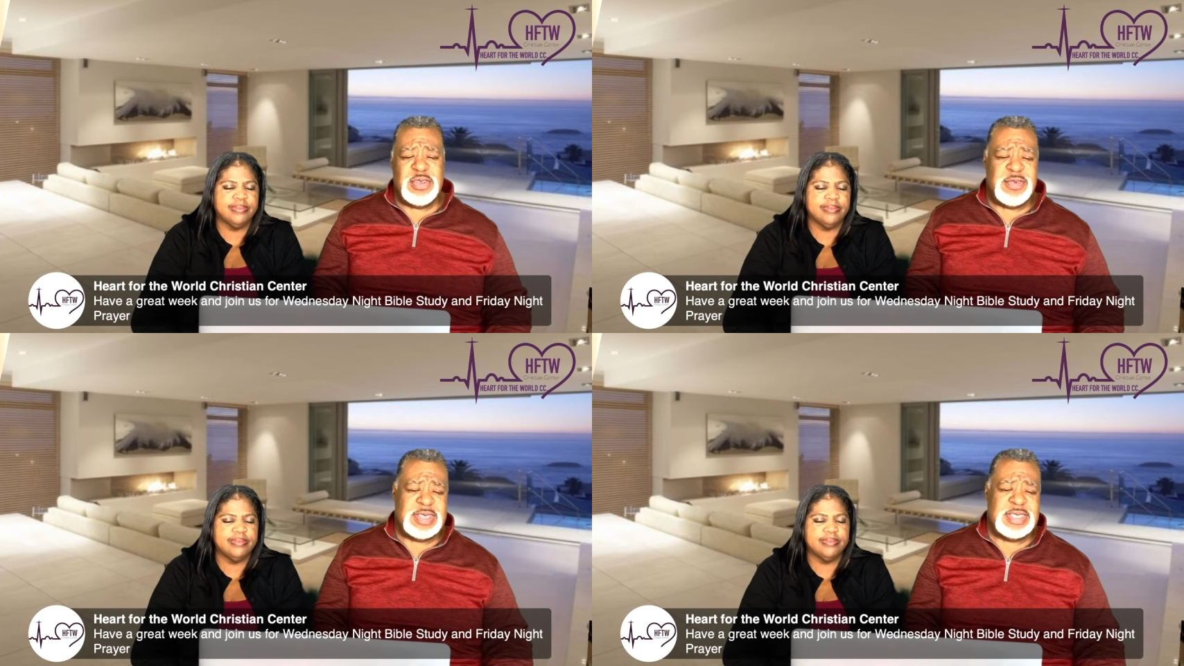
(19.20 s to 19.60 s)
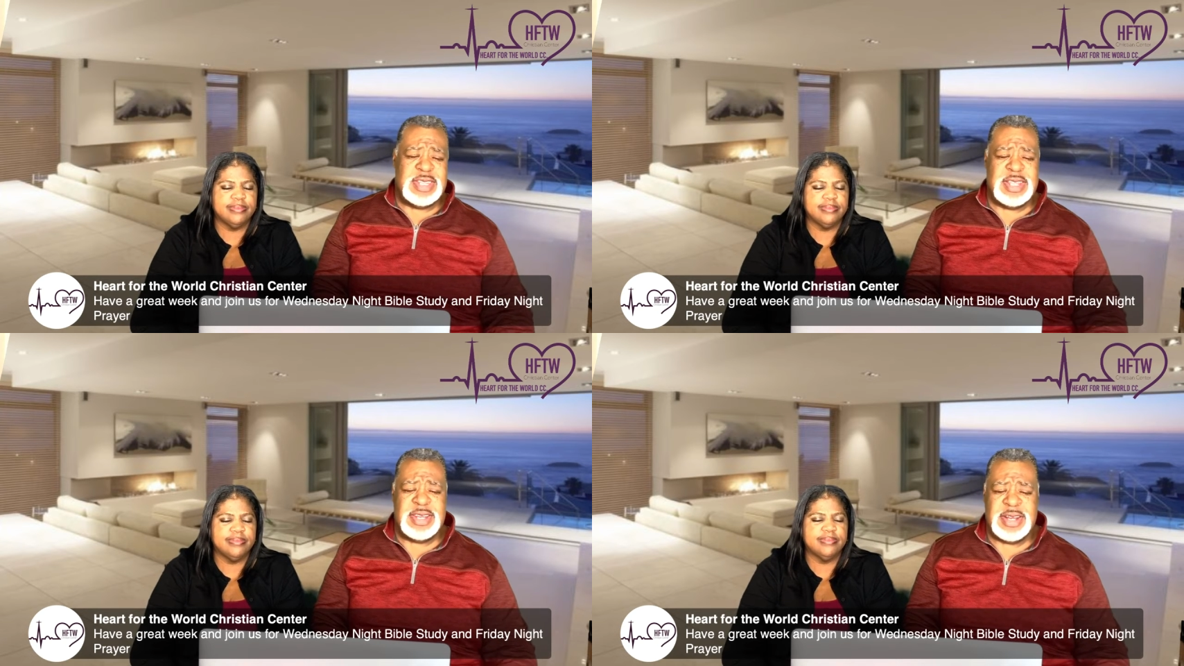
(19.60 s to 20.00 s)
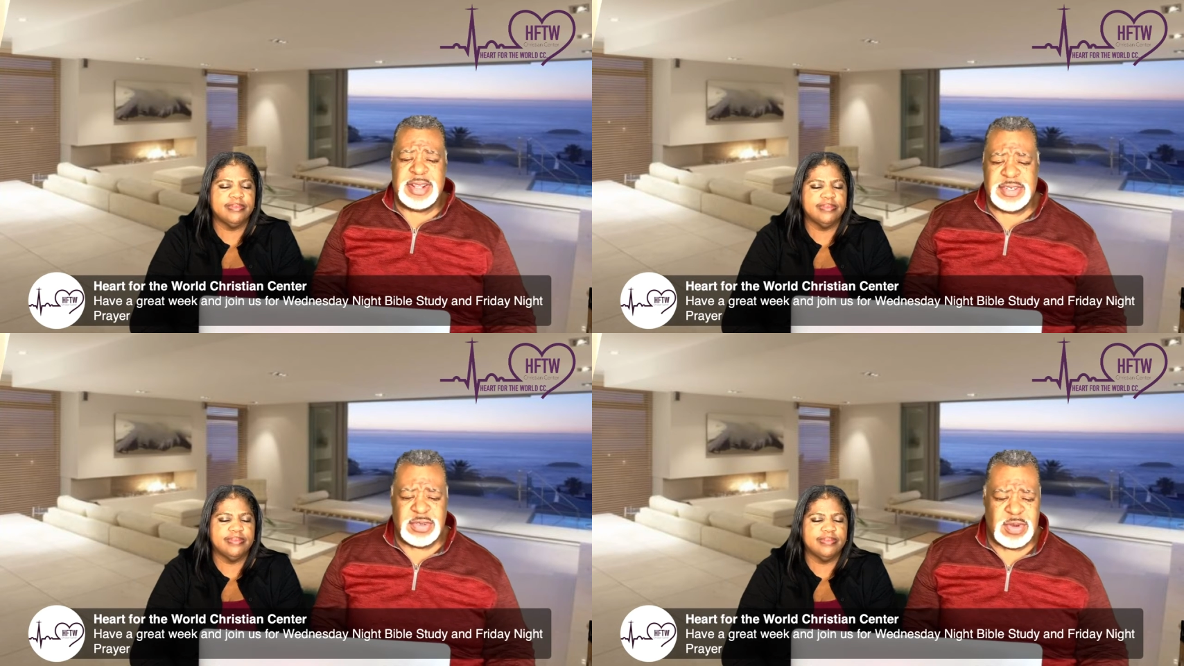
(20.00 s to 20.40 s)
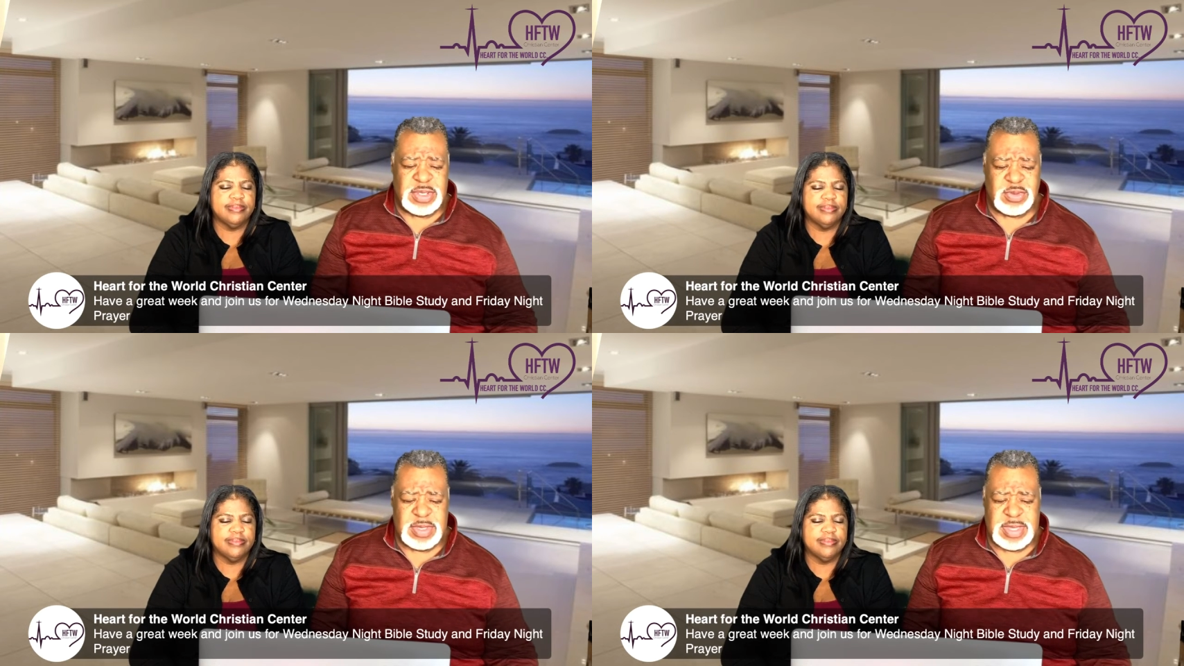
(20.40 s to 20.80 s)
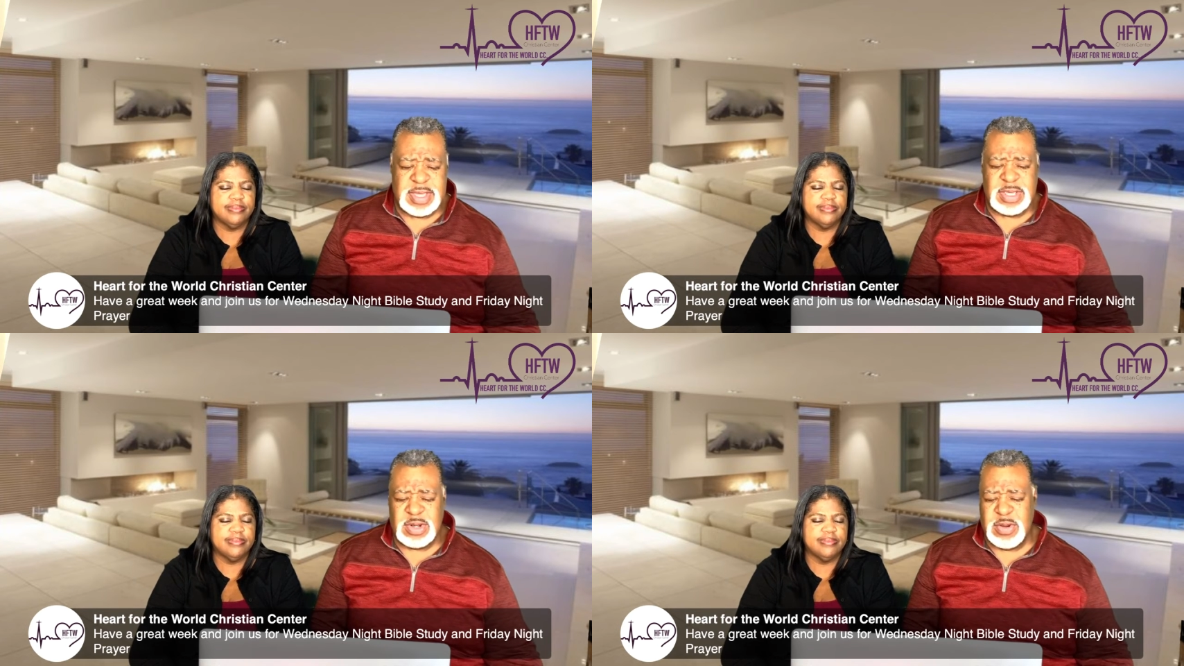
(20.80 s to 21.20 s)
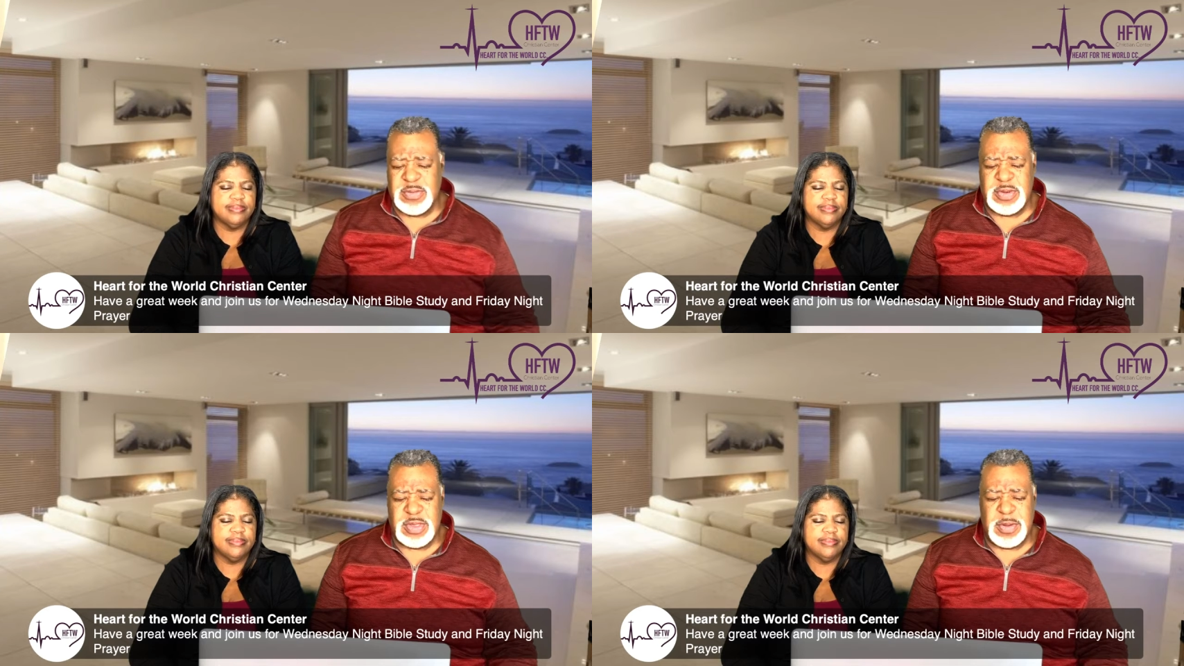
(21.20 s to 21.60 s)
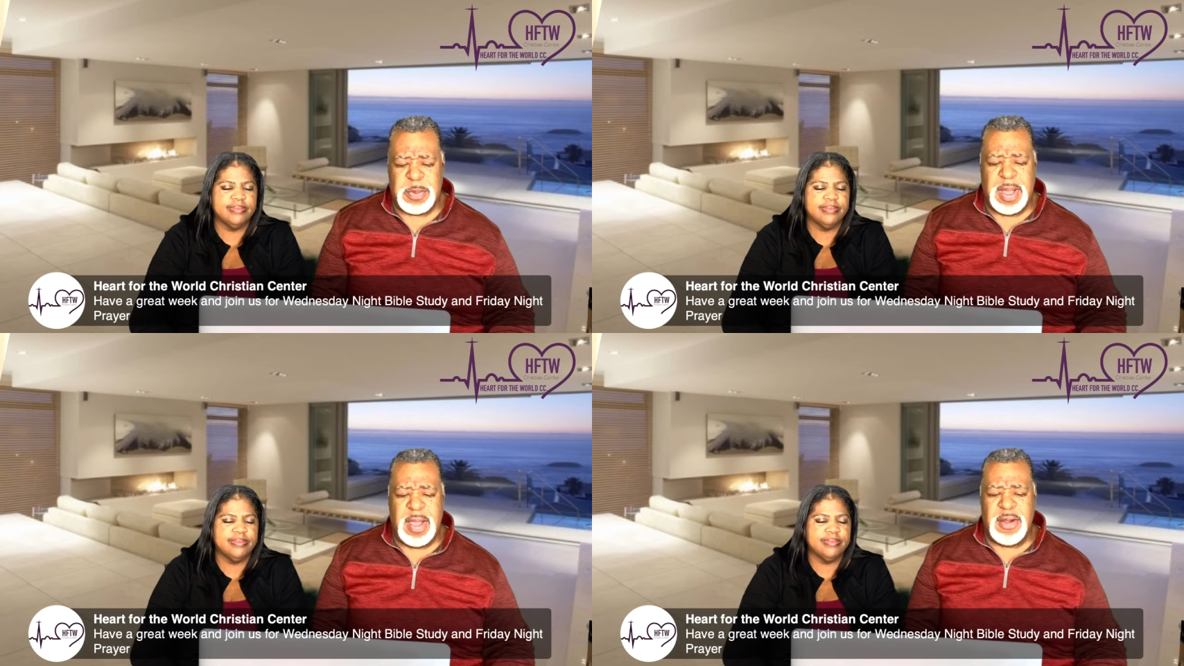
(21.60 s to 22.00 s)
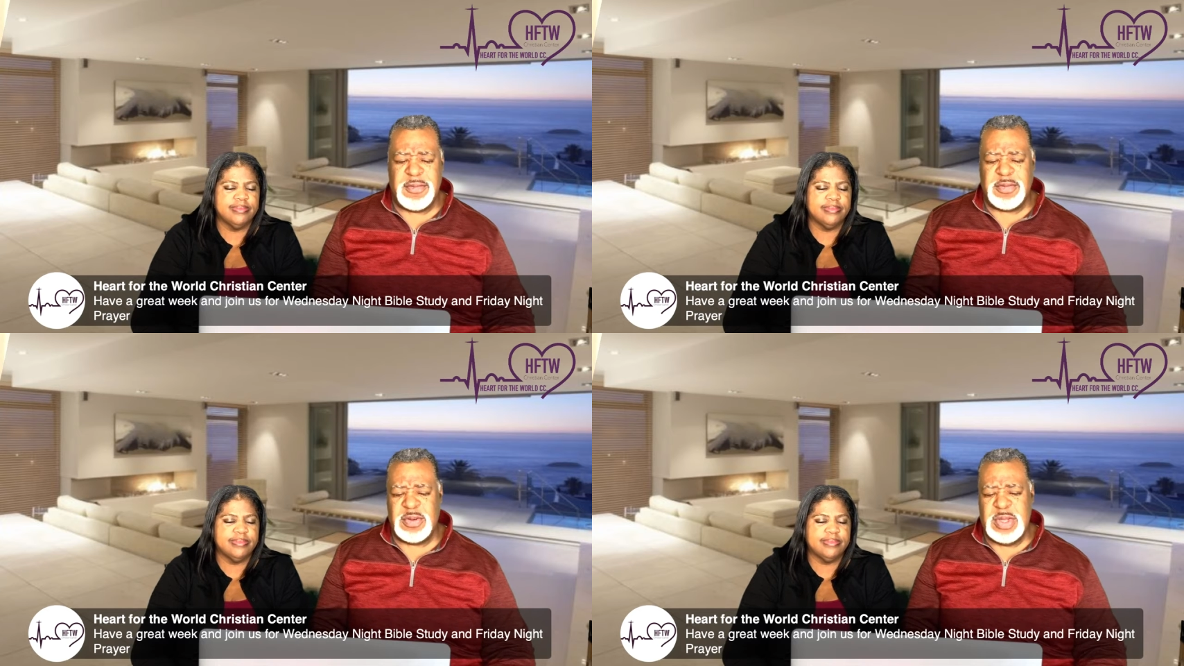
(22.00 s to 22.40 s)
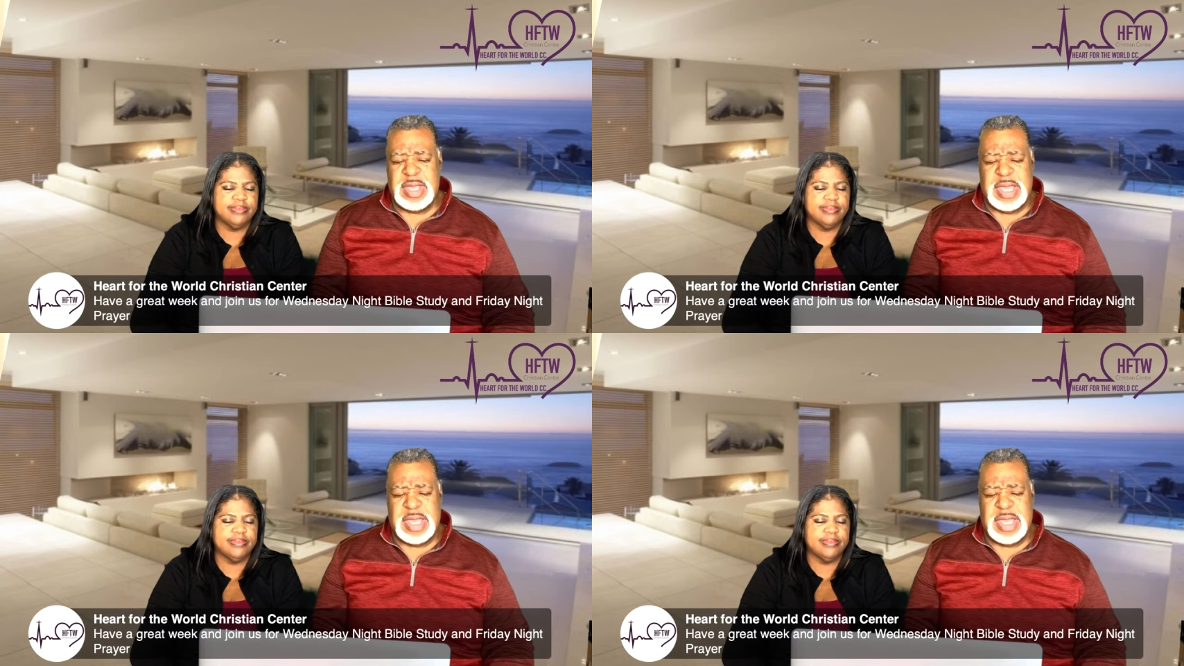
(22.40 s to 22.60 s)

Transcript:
Speaker 1: you've extended unto us. We thank you, Lord, for the powerful,